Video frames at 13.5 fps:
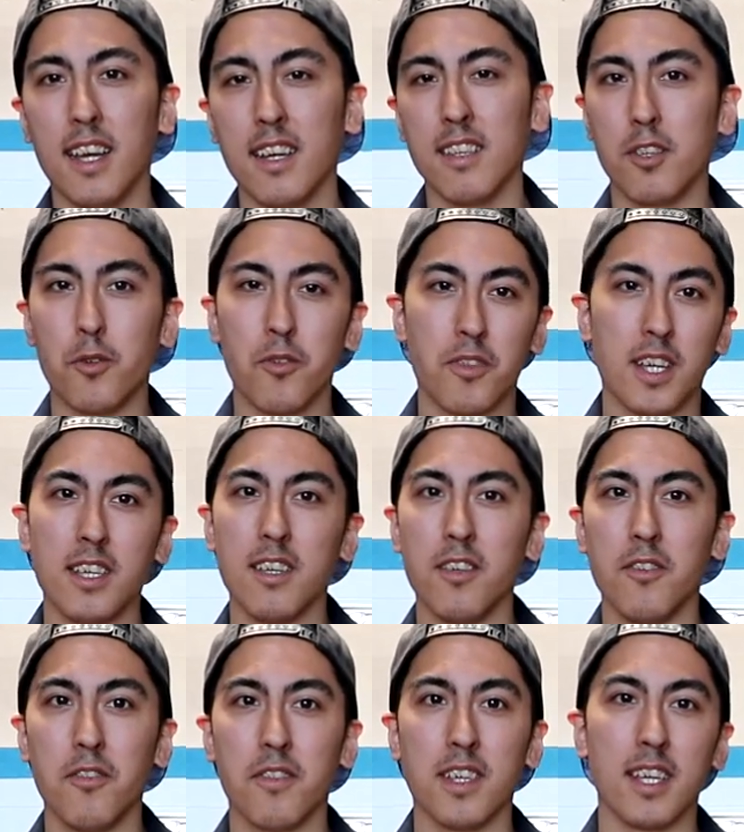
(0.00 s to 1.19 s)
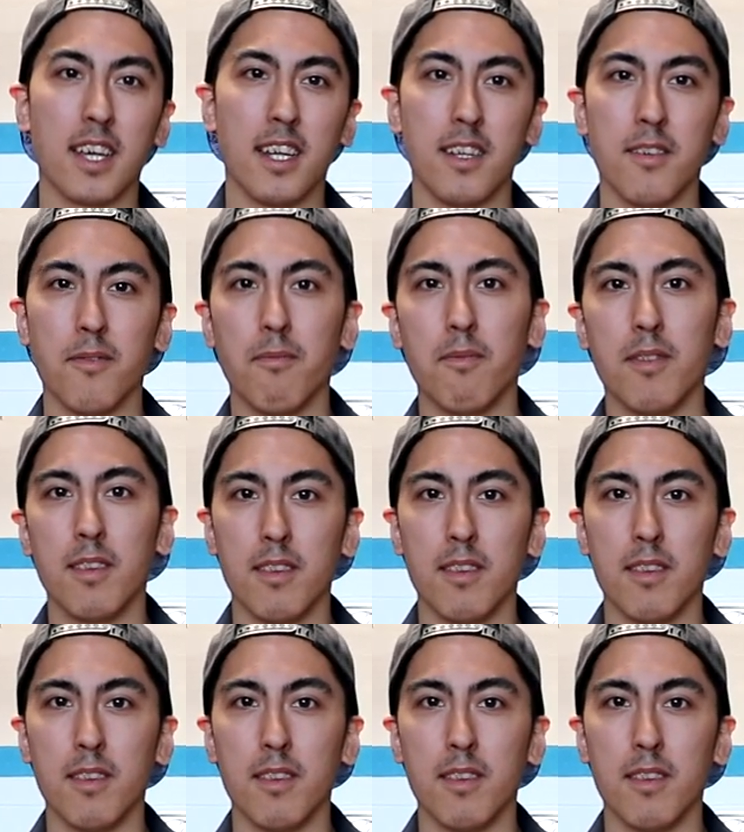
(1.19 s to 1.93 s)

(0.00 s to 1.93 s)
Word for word: and the tools I use and kind of